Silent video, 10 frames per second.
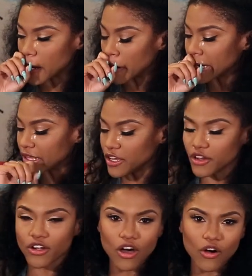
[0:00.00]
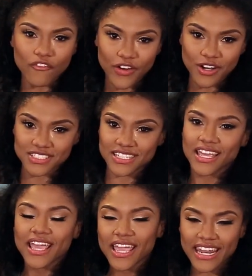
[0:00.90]
30-Year-Old Virgin.
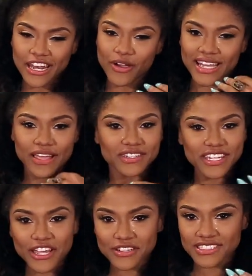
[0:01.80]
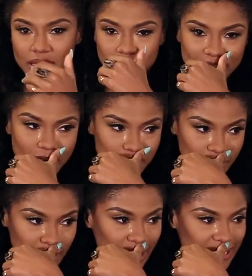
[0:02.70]
And I know I got the tears coming down, so
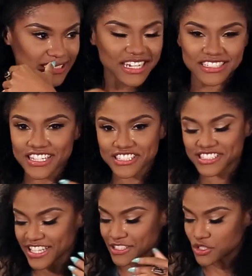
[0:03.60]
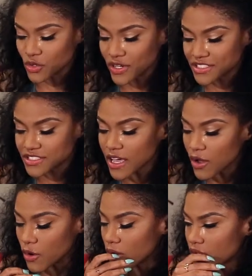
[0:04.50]
you're like, JJ, just get to it.
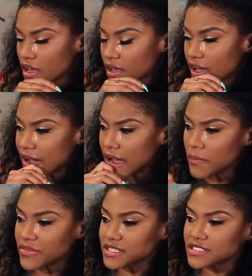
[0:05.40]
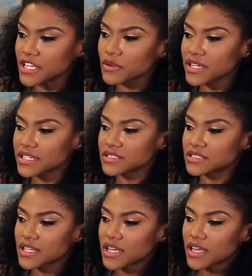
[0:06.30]
So the series
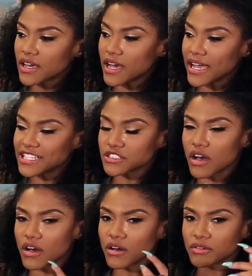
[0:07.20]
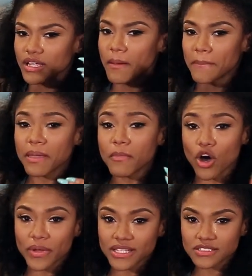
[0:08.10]
is called May
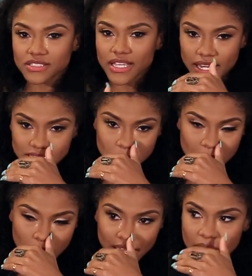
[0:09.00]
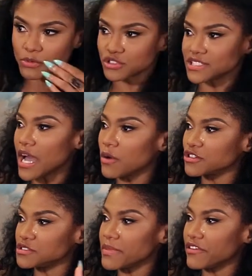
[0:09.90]
Moments, and it's about April
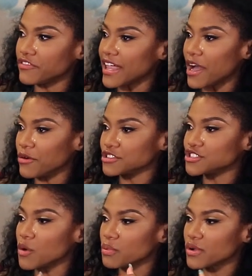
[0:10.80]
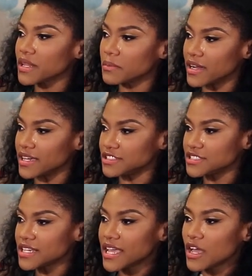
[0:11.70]
showers, May flowers. So pretty much
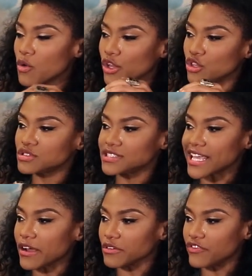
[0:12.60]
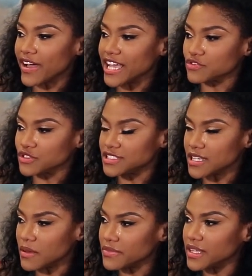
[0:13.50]
when you sacrifice for
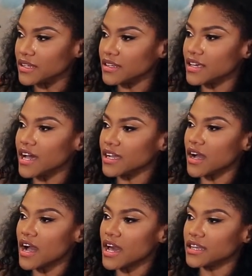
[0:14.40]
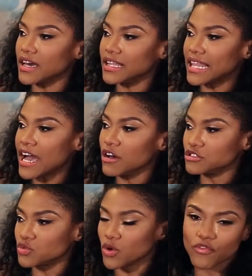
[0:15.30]
something, God allows
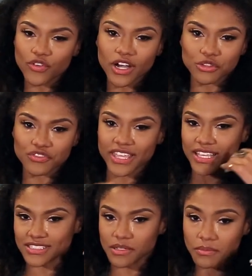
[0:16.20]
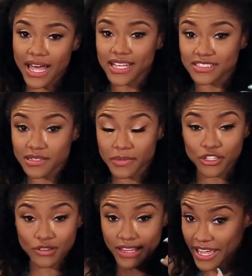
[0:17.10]
room for other things to blossom in
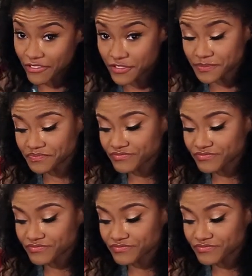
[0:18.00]
your life.